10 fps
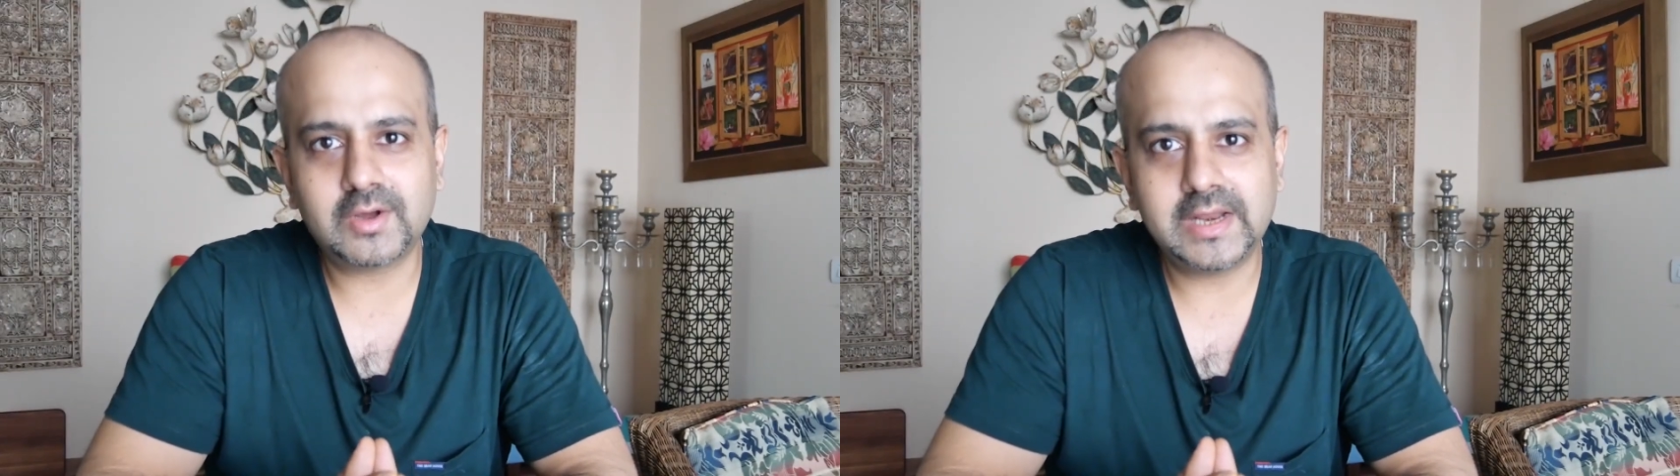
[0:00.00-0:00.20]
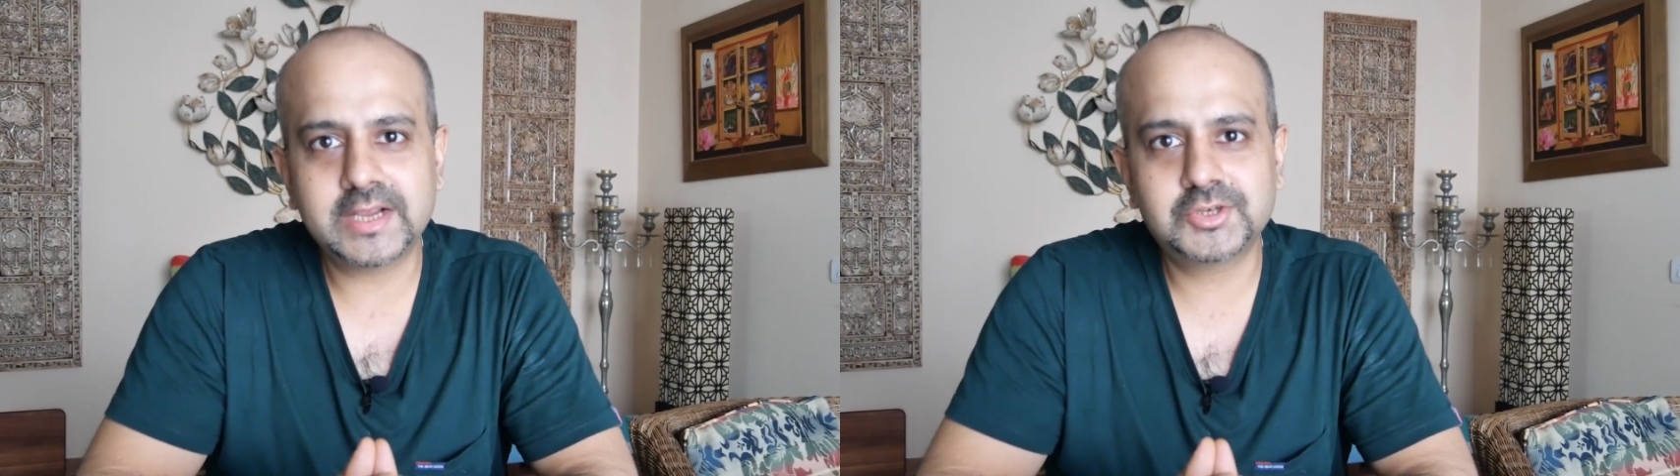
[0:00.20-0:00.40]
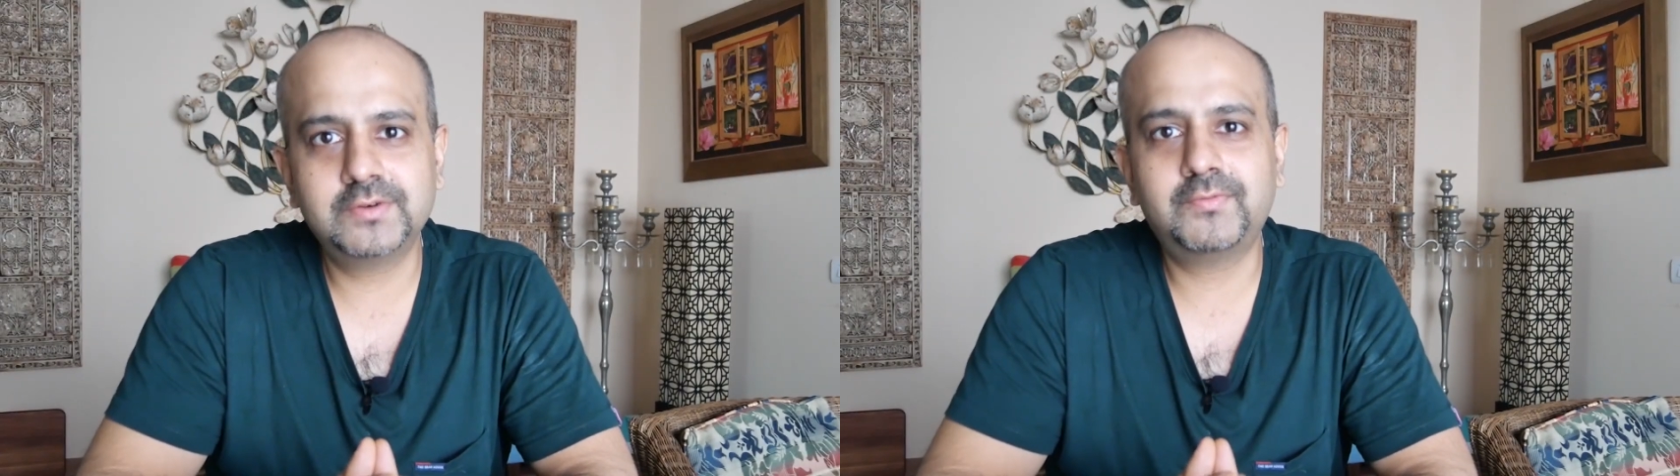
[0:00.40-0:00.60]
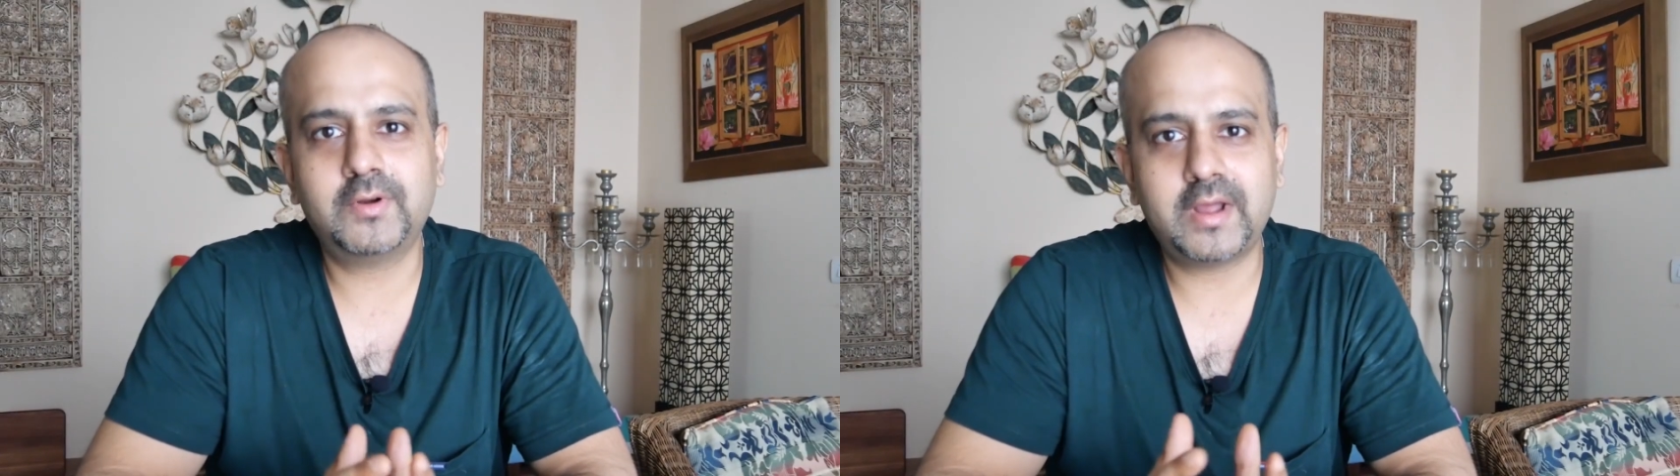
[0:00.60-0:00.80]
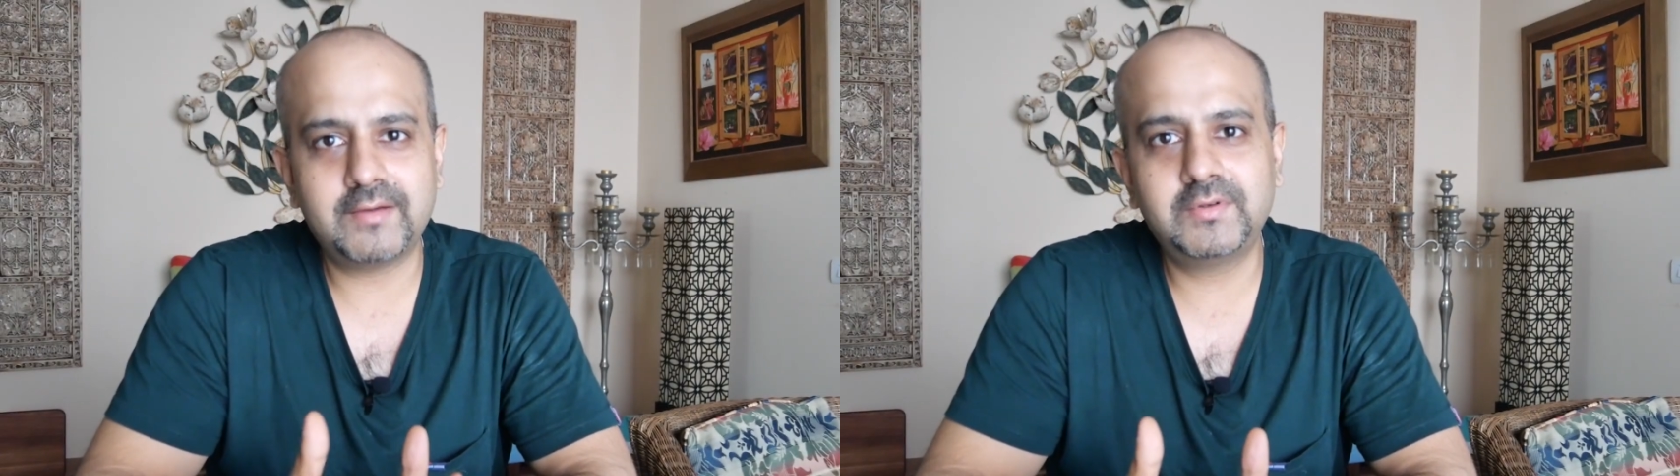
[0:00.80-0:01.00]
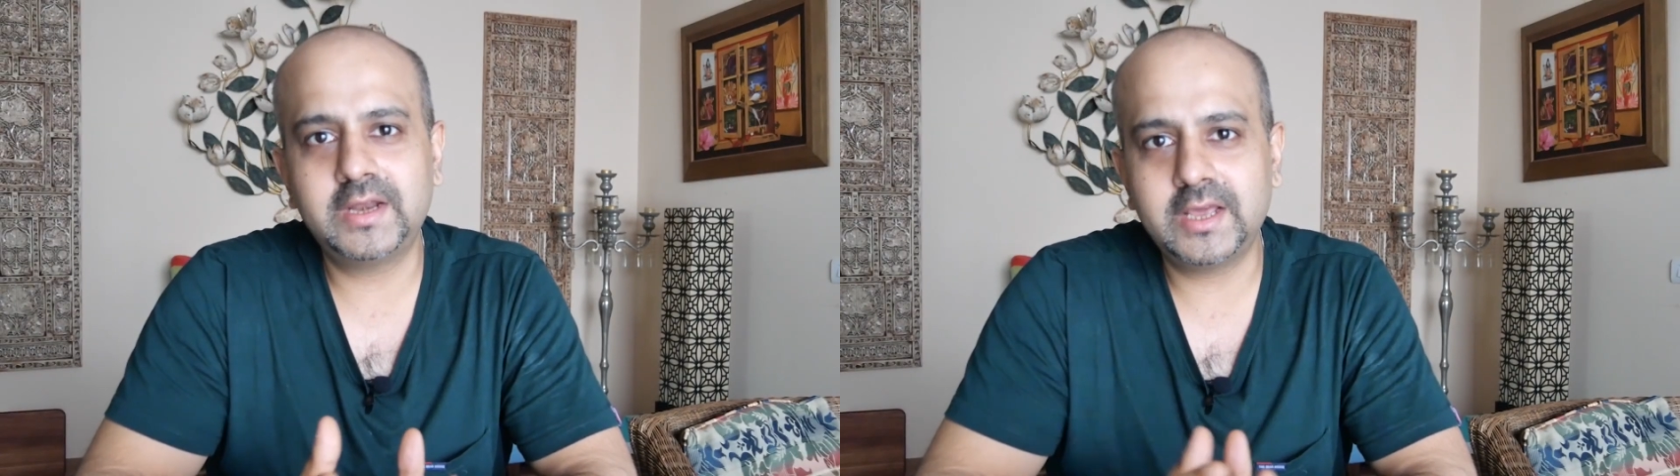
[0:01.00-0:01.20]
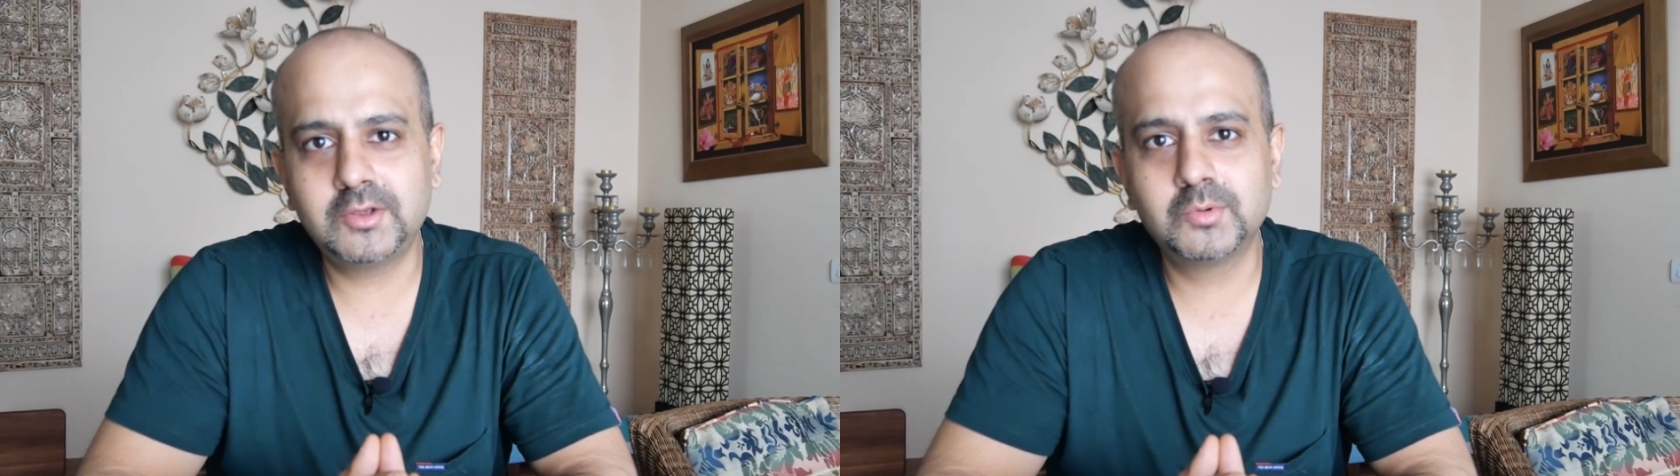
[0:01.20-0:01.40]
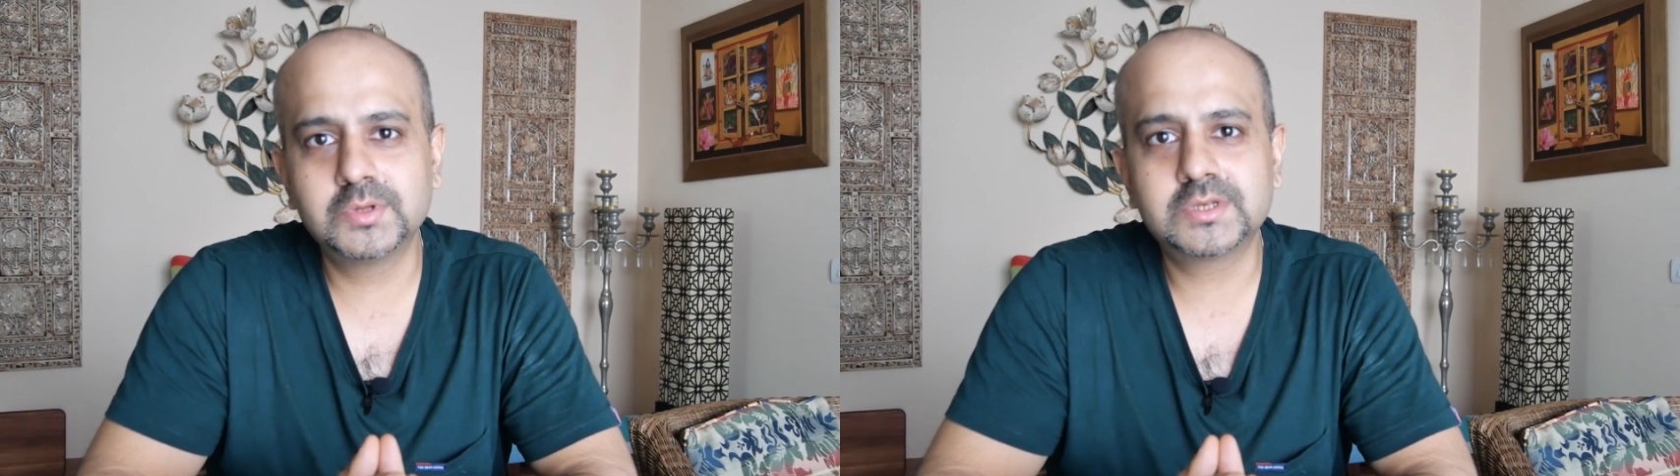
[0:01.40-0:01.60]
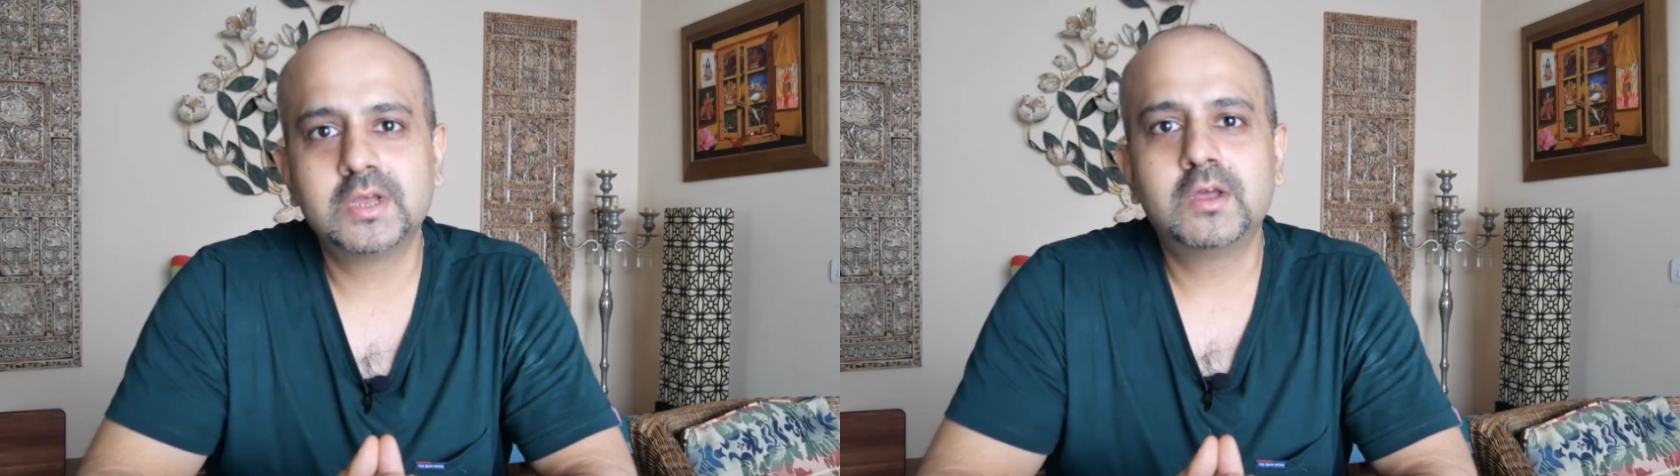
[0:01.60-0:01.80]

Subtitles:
collection for everyday use,